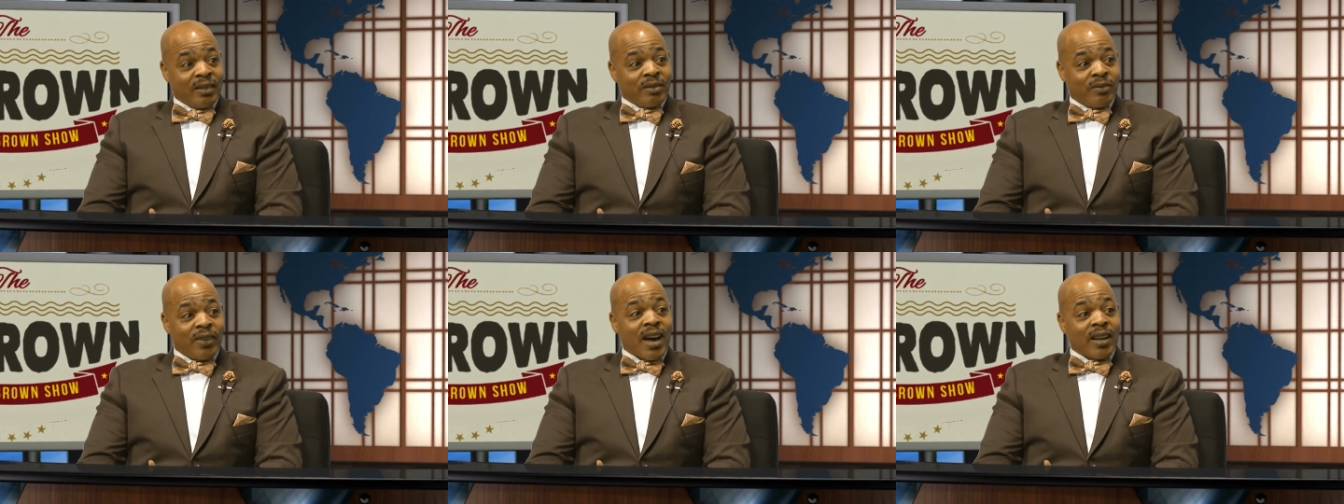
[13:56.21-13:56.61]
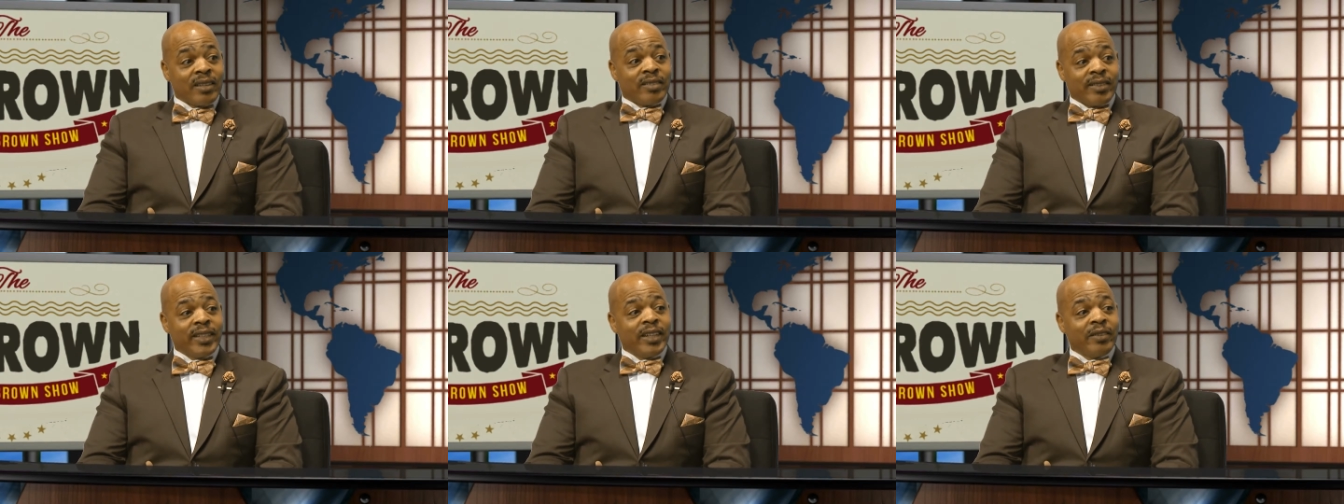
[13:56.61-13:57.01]

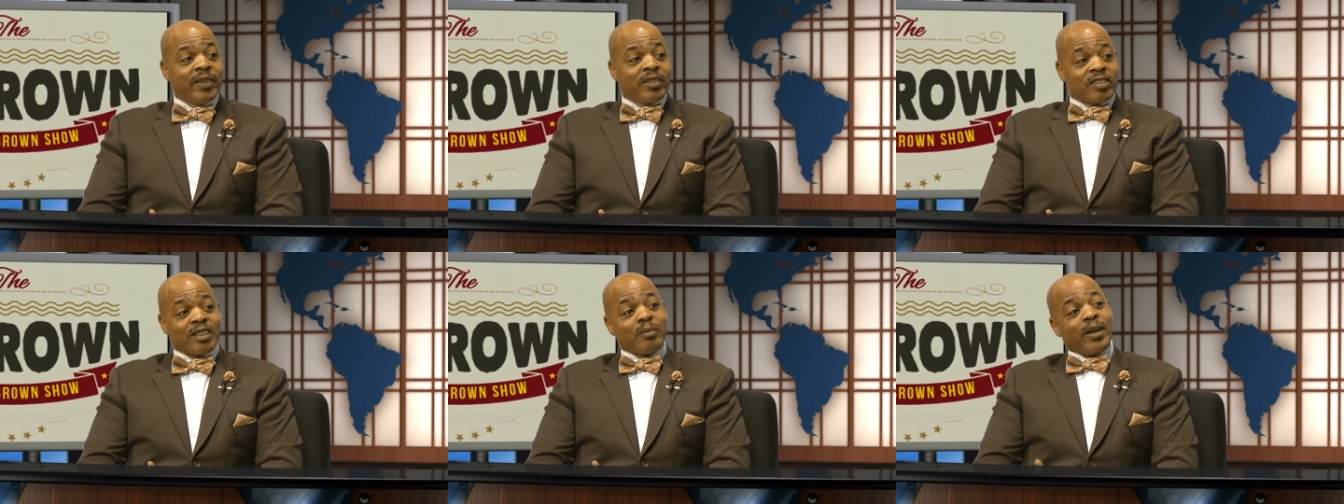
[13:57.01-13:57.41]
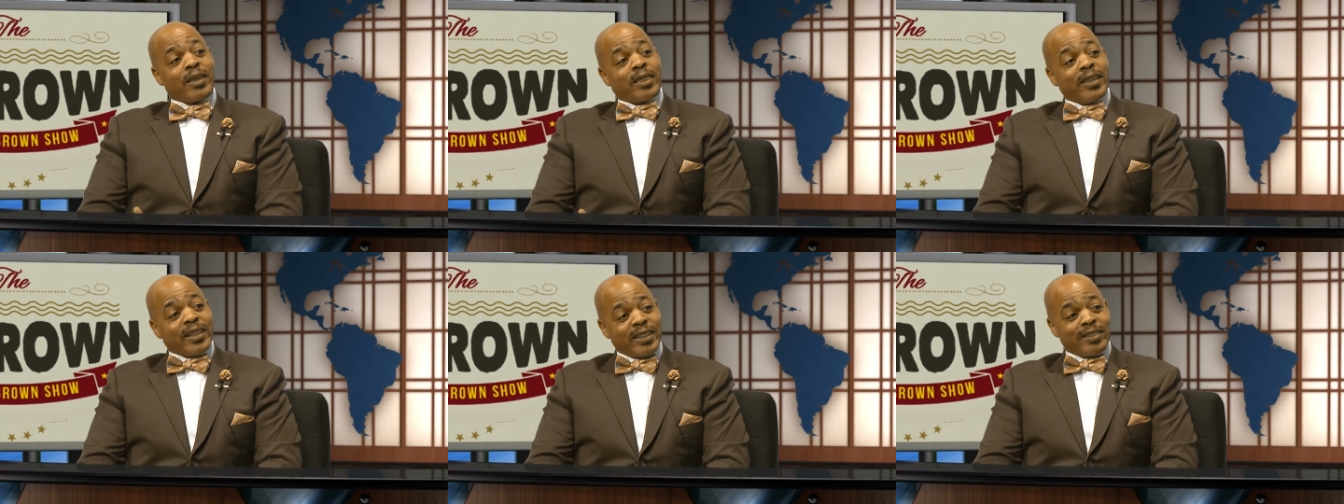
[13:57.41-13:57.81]
volunteerism, I
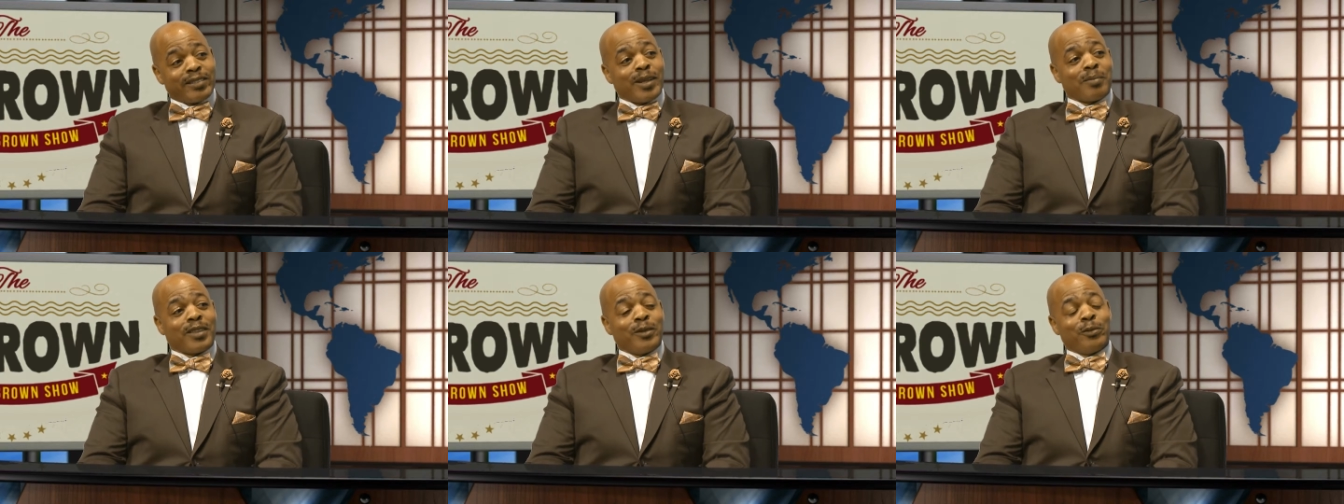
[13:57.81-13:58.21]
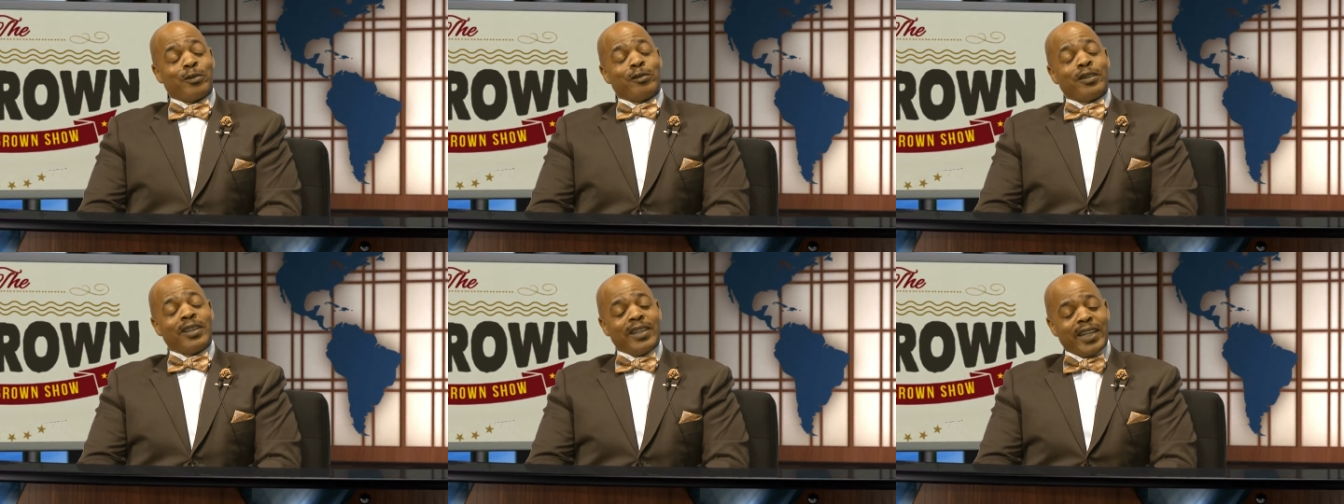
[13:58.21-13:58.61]
think, is something we
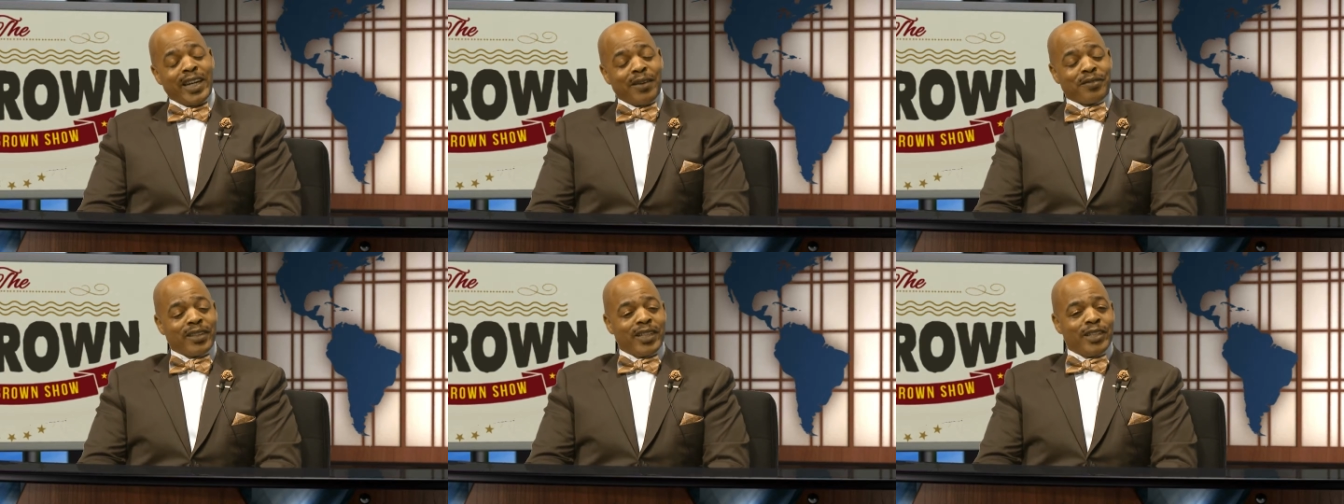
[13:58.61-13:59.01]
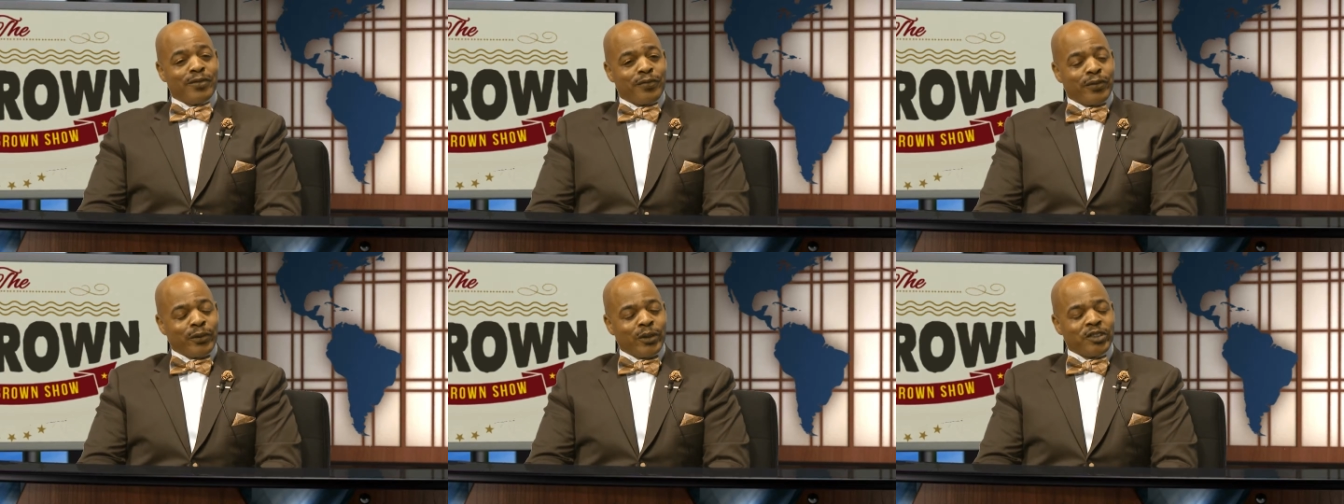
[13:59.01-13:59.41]
really have to
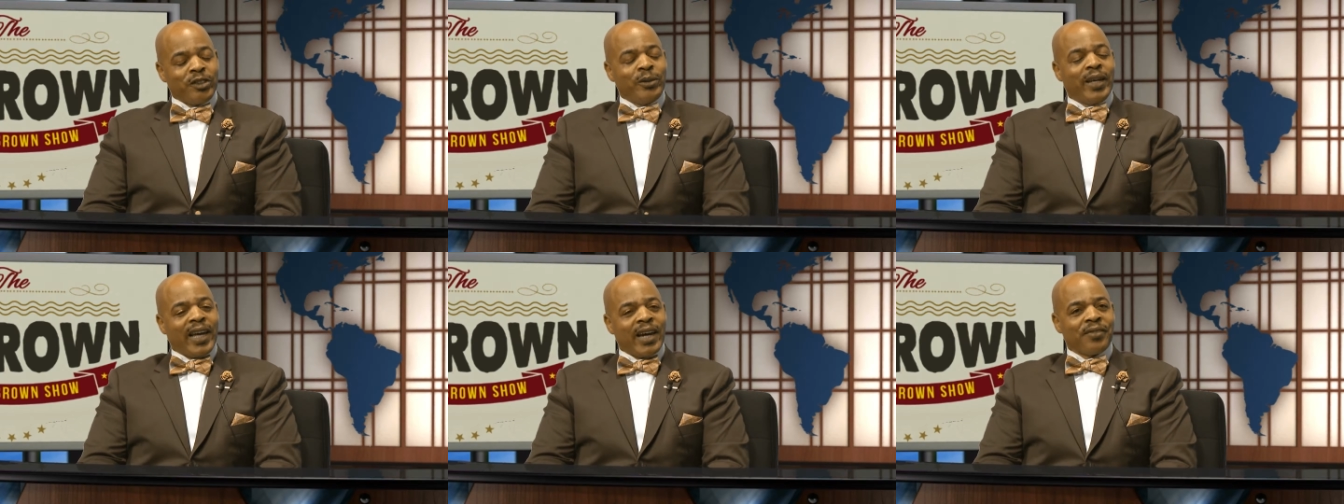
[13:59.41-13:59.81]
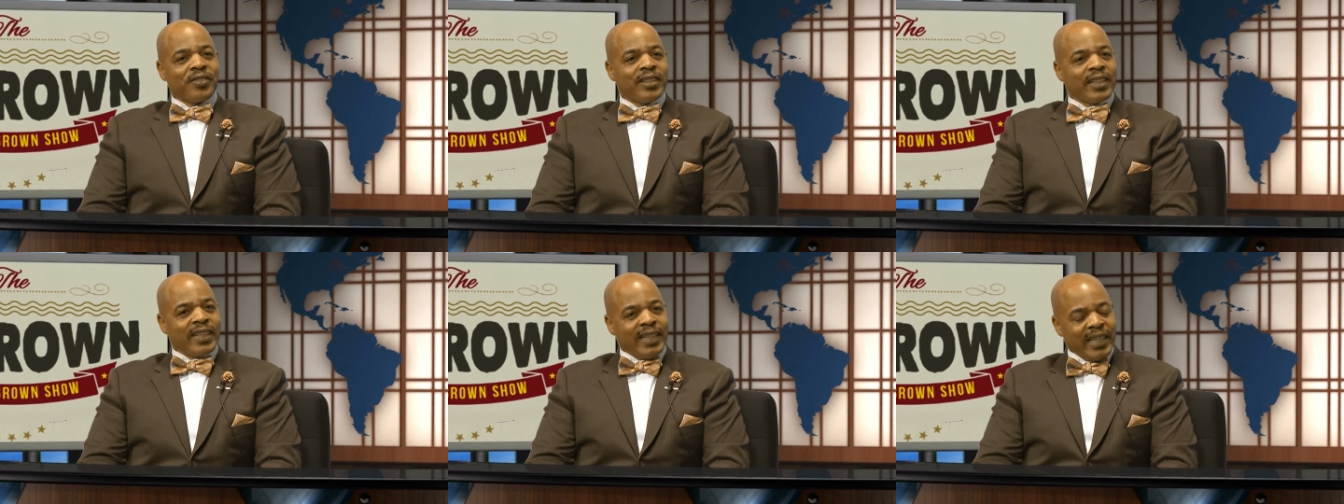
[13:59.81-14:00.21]
enforce. You have
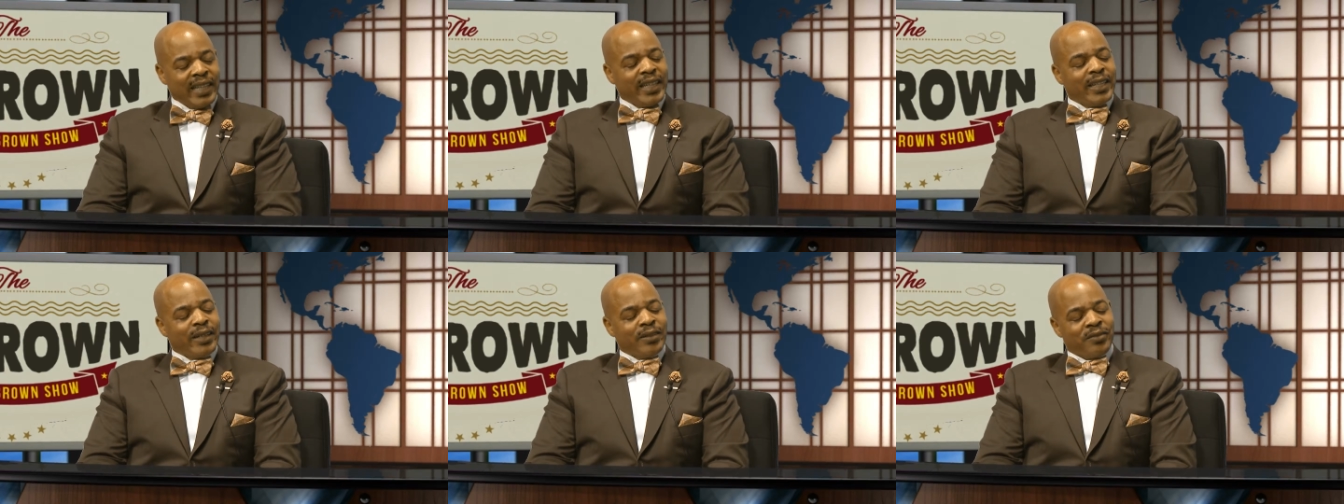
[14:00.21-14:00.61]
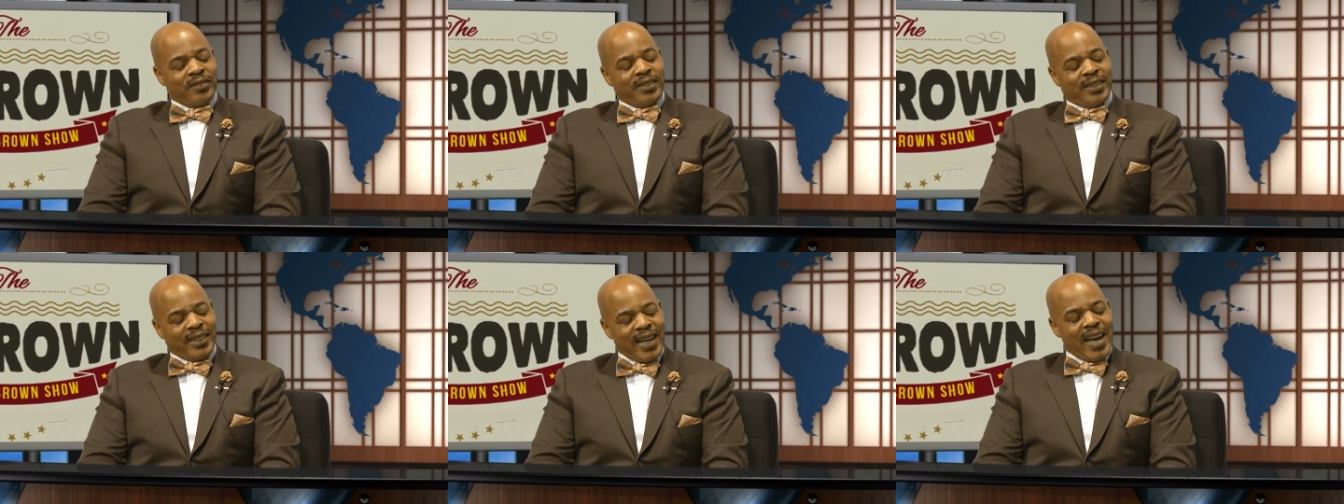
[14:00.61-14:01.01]
to give
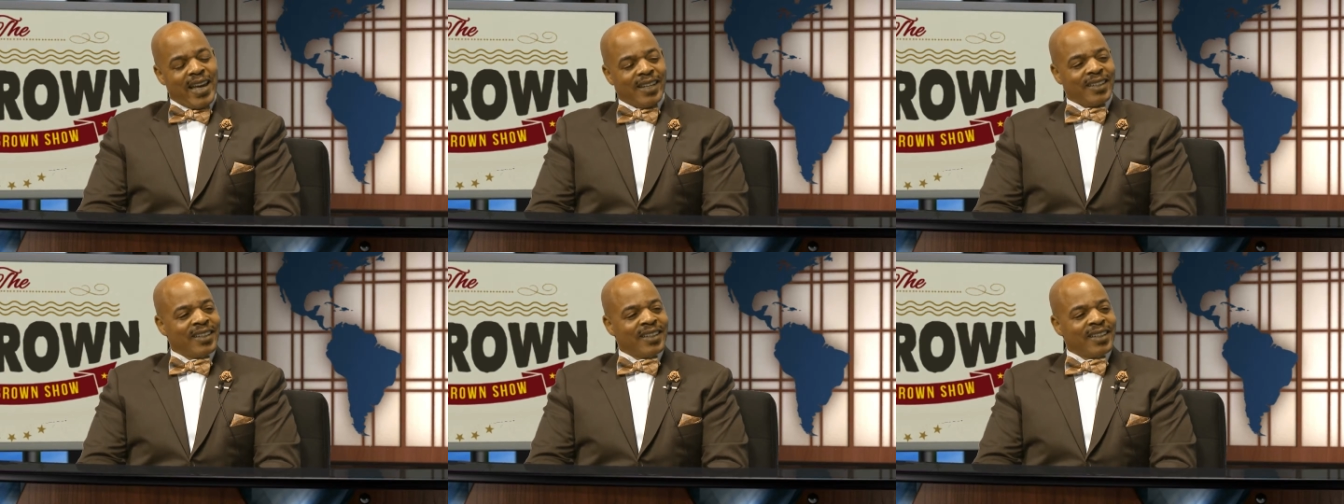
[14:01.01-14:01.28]
to get.